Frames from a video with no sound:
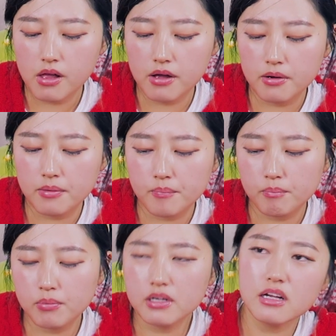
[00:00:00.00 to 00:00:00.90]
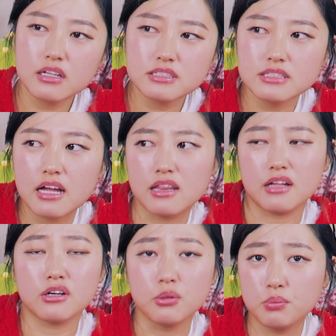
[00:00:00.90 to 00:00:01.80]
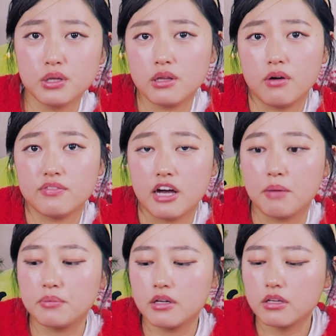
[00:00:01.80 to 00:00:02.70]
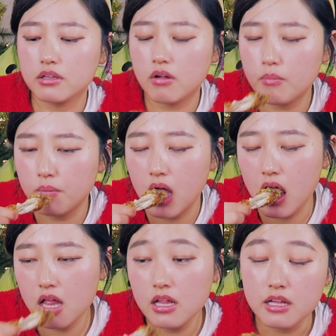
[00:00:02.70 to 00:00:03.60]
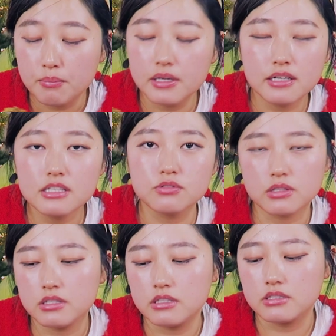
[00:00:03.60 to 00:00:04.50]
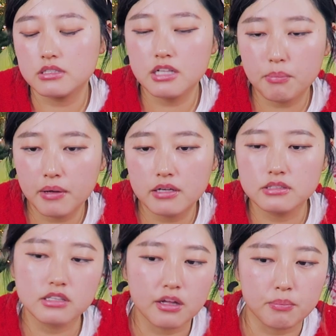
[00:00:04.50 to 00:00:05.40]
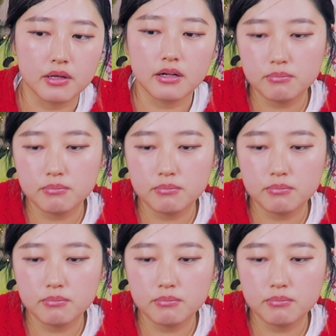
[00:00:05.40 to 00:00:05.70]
but it's not like completely off topic, you know, but it is what it is. Clickbait is clickbait.